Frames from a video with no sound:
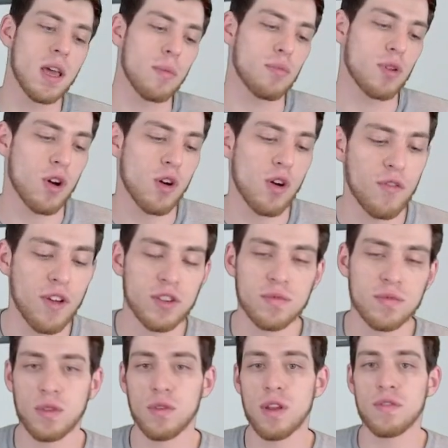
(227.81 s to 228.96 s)
Recur a fetch from
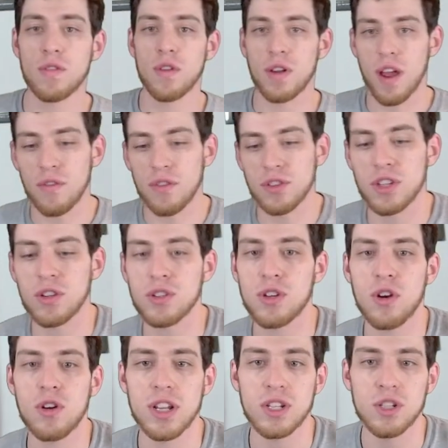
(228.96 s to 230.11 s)
the graveyard every single
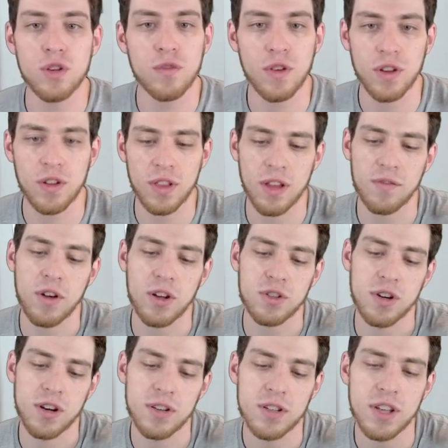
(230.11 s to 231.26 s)
turn, get 2 landfall
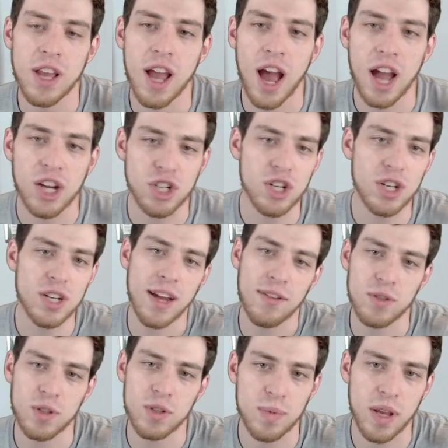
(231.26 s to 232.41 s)
triggers. I shouldn't have to
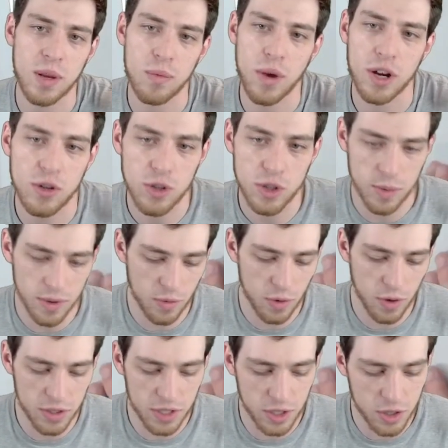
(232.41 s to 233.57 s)
explain why Crucible of
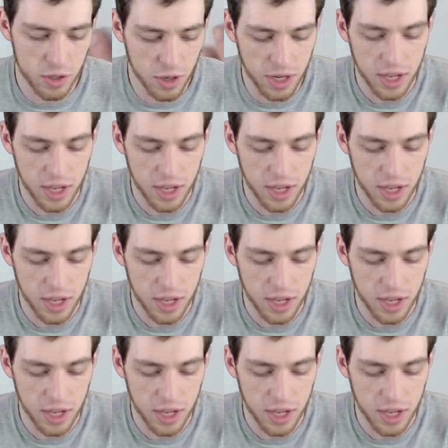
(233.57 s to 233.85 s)
Worlds is good